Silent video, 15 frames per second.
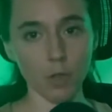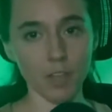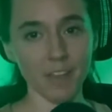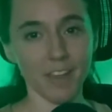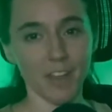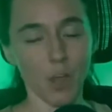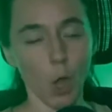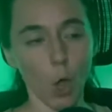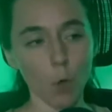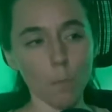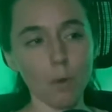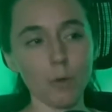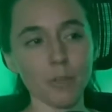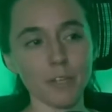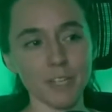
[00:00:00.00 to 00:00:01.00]

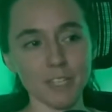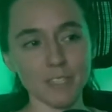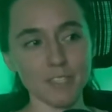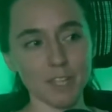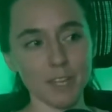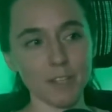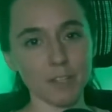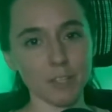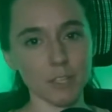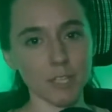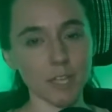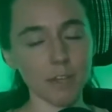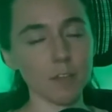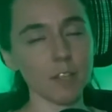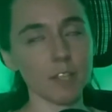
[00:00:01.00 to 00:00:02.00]
Hoboken is like,
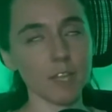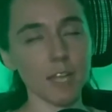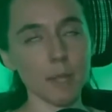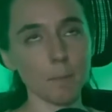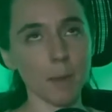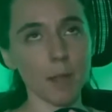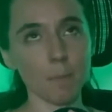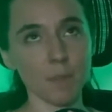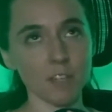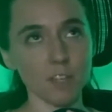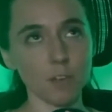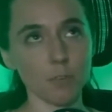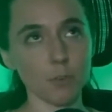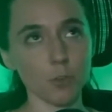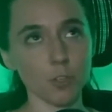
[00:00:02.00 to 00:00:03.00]
in my
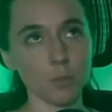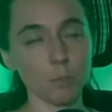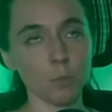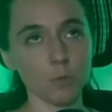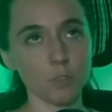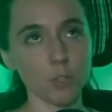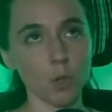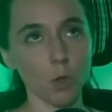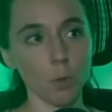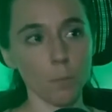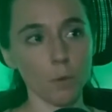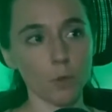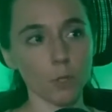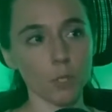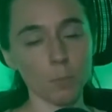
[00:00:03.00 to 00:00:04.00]
opinion, if you're going to move to
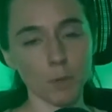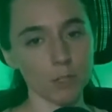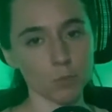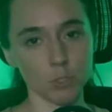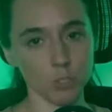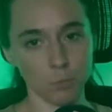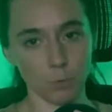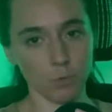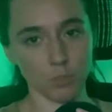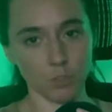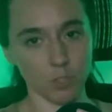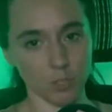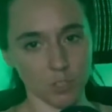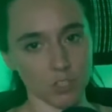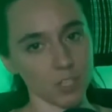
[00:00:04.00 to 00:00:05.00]
Hoboken, you might as well just move to
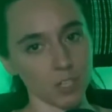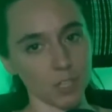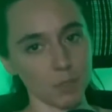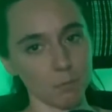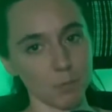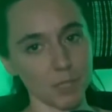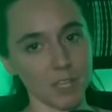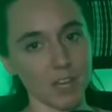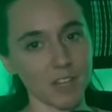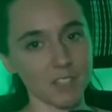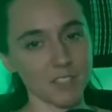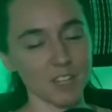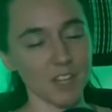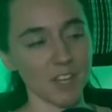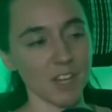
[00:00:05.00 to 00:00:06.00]
New York City,
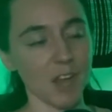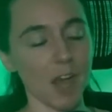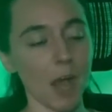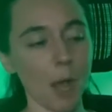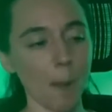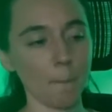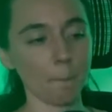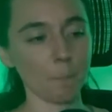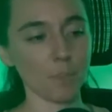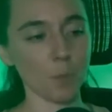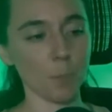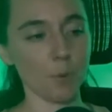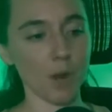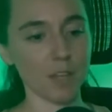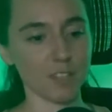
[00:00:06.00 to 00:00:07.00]
because
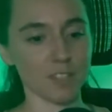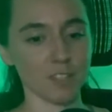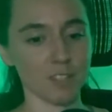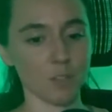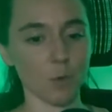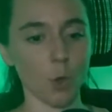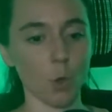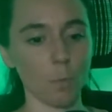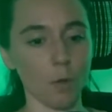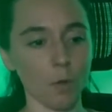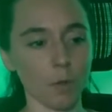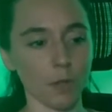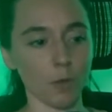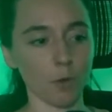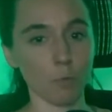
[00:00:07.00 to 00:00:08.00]
the prices in
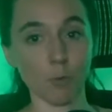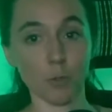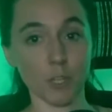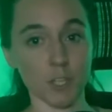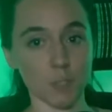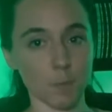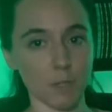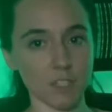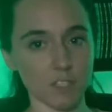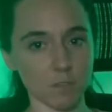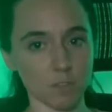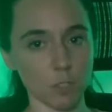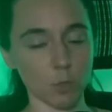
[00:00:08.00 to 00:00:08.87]
Hoboken are really expensive.